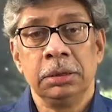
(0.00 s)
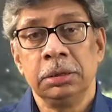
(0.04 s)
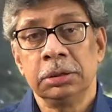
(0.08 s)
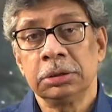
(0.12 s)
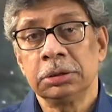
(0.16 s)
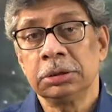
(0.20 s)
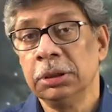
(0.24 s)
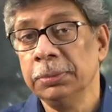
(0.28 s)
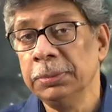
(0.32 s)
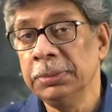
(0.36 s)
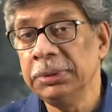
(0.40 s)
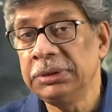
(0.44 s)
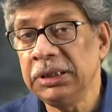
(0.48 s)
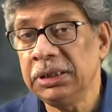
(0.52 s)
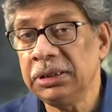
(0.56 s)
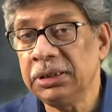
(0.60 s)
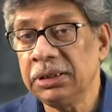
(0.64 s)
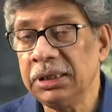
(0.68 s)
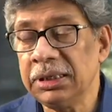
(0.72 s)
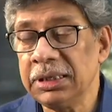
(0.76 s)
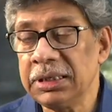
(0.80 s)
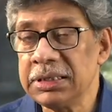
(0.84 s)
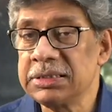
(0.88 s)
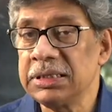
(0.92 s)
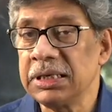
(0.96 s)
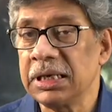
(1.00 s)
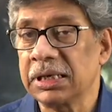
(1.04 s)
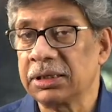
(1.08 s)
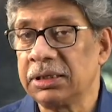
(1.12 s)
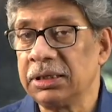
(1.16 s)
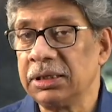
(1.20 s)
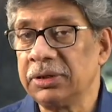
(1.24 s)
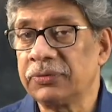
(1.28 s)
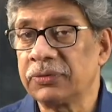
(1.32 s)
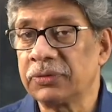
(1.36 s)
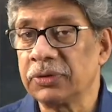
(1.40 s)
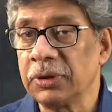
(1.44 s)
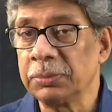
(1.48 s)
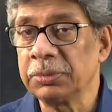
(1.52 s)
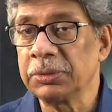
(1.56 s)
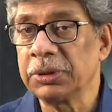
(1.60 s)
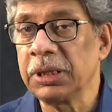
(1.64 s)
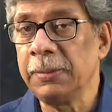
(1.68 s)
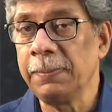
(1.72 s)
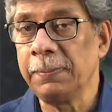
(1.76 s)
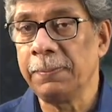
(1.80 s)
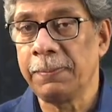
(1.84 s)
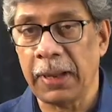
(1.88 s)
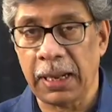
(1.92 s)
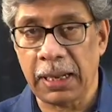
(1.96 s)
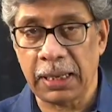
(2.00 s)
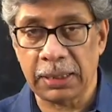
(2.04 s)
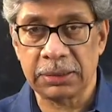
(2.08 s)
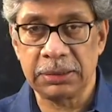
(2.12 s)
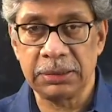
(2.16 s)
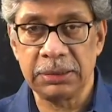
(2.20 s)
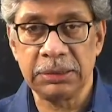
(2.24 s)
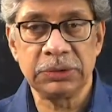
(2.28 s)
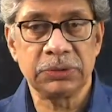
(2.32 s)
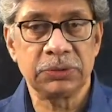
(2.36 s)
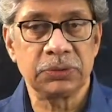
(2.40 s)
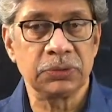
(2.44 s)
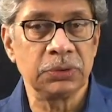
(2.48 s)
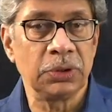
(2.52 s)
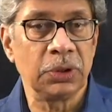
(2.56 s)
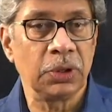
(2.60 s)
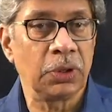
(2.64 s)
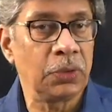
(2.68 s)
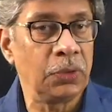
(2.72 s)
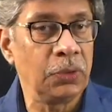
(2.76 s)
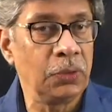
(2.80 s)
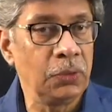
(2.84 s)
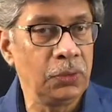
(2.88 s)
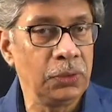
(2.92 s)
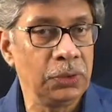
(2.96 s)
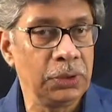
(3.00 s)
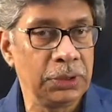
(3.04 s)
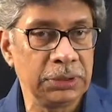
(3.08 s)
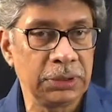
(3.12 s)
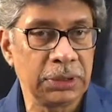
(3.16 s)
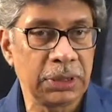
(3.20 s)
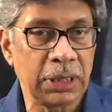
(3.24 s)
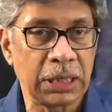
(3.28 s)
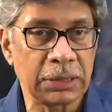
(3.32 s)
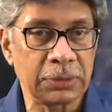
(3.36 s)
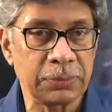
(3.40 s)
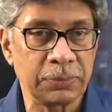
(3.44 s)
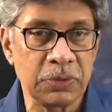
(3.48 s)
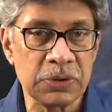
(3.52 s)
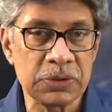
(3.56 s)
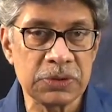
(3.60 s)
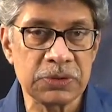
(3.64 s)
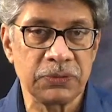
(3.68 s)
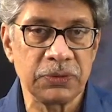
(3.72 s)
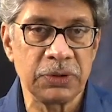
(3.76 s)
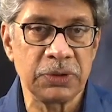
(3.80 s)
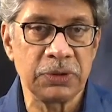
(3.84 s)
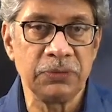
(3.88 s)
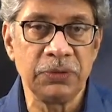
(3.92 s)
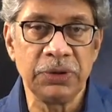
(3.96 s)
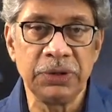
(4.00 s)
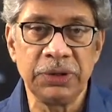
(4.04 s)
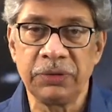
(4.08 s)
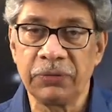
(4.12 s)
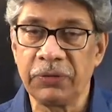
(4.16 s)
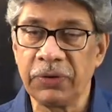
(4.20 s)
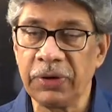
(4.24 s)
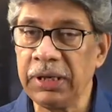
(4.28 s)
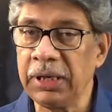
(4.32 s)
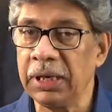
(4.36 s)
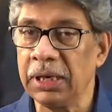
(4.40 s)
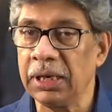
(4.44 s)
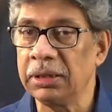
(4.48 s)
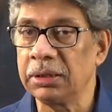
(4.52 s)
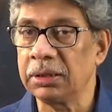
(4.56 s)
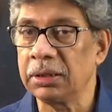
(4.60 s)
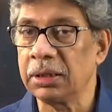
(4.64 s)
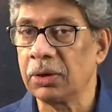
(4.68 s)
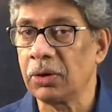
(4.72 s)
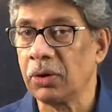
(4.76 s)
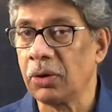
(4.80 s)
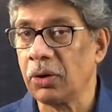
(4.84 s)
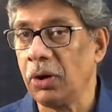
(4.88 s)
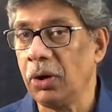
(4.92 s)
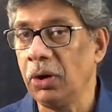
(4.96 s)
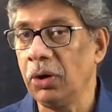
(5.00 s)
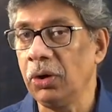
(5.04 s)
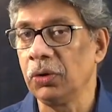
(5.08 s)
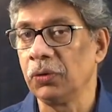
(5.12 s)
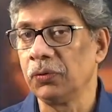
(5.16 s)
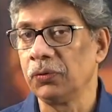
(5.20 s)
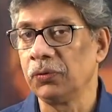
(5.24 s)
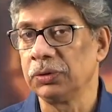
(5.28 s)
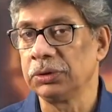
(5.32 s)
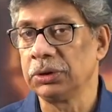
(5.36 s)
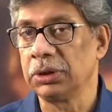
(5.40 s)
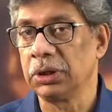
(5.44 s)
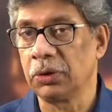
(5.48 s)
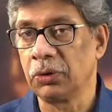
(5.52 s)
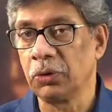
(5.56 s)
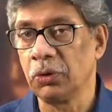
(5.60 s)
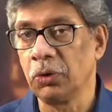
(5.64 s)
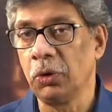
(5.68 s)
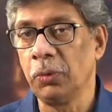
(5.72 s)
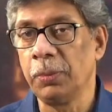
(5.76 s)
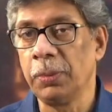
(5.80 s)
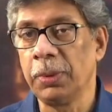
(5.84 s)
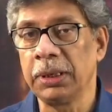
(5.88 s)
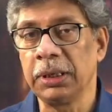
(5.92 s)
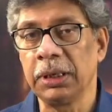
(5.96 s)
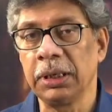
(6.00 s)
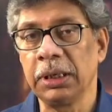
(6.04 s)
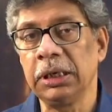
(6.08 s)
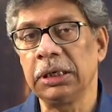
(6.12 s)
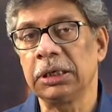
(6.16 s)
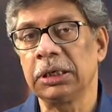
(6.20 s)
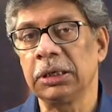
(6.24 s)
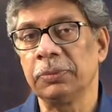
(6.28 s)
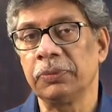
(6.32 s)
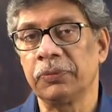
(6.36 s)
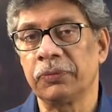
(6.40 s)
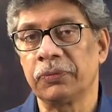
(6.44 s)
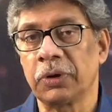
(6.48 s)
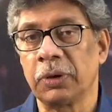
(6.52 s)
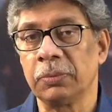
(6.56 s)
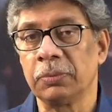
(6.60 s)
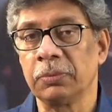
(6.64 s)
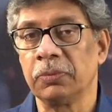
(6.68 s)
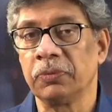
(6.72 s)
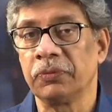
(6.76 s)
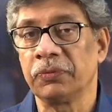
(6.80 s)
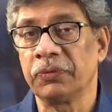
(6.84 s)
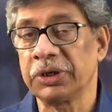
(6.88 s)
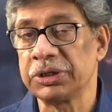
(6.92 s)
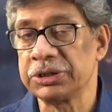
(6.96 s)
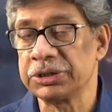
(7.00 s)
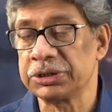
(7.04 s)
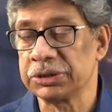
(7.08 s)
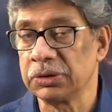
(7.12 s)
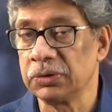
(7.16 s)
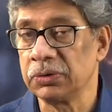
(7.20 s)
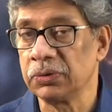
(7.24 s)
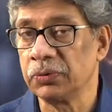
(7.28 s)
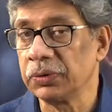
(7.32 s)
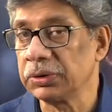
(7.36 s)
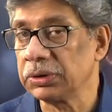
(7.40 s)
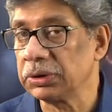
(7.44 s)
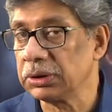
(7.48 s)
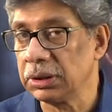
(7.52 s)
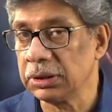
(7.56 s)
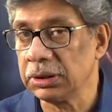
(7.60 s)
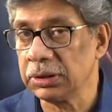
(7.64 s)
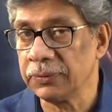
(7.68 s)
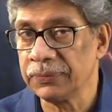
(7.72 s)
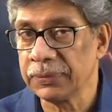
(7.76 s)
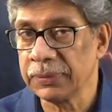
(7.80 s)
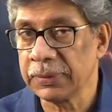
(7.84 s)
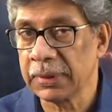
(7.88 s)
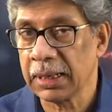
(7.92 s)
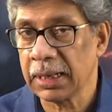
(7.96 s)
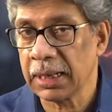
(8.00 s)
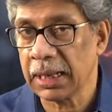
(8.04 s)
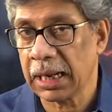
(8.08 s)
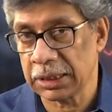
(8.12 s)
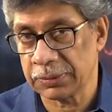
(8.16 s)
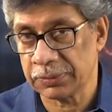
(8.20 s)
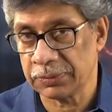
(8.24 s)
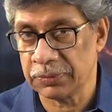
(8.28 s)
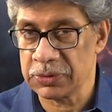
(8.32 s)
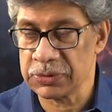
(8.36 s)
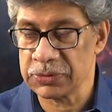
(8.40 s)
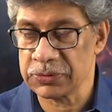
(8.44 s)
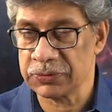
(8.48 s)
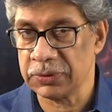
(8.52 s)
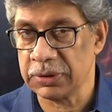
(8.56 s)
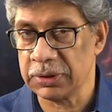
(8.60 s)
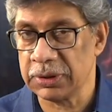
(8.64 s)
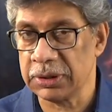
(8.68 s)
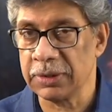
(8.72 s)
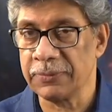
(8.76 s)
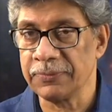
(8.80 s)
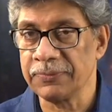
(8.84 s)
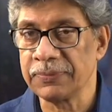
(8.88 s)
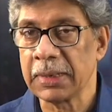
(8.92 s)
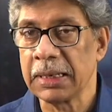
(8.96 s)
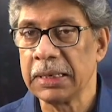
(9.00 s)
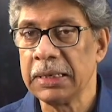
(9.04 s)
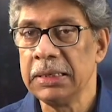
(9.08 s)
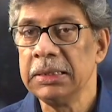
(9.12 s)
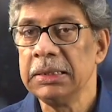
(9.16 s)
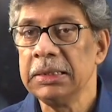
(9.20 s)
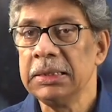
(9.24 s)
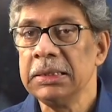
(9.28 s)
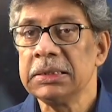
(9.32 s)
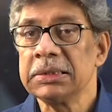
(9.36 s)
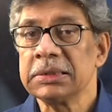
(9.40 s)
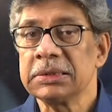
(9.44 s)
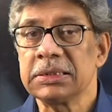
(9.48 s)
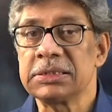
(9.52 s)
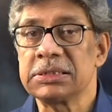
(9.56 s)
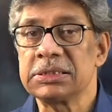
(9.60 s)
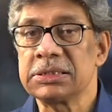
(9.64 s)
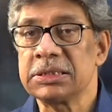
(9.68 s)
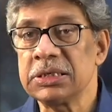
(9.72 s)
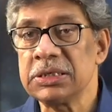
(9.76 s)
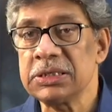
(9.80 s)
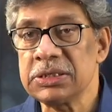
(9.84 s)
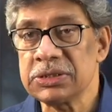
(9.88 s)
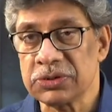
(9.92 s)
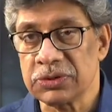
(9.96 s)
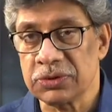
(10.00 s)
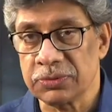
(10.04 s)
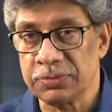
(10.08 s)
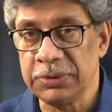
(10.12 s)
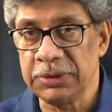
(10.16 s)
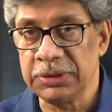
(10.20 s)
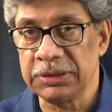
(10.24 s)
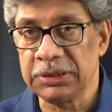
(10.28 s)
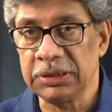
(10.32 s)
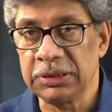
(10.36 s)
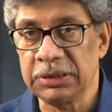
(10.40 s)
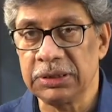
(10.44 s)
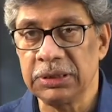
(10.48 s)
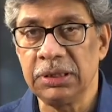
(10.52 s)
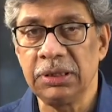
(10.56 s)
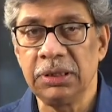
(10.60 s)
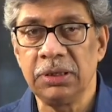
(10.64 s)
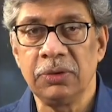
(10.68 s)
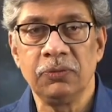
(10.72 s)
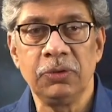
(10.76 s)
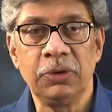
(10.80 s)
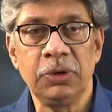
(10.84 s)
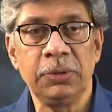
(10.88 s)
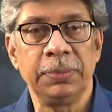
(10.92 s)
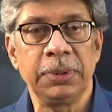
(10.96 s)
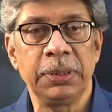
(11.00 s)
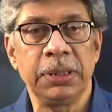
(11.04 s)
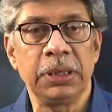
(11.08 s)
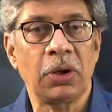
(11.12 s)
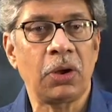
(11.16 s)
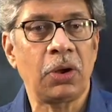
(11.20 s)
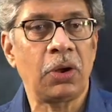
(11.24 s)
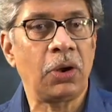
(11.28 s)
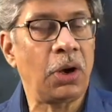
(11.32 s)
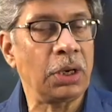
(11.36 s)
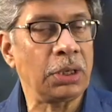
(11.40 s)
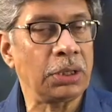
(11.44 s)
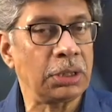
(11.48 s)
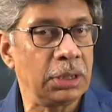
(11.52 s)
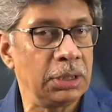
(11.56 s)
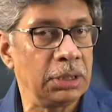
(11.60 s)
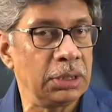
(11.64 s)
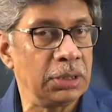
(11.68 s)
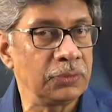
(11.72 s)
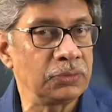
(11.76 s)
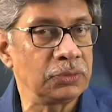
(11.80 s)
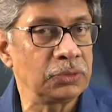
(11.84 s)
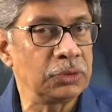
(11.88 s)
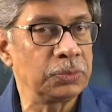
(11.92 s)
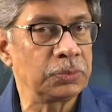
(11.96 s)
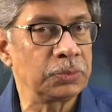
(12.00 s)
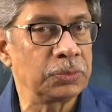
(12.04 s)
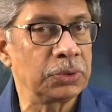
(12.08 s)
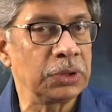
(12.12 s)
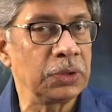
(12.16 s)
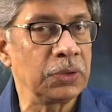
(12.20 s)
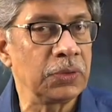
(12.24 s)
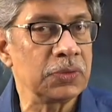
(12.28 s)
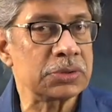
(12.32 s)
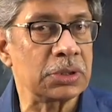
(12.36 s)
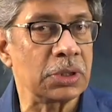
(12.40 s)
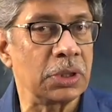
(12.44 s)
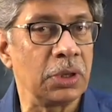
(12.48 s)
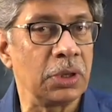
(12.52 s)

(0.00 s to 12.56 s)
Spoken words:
The material ejected from the impact through the hole in the atmosphere will re-enter all over the globe and heat up from friction with the atmosphere. The chunks of material will be hot enough to produce a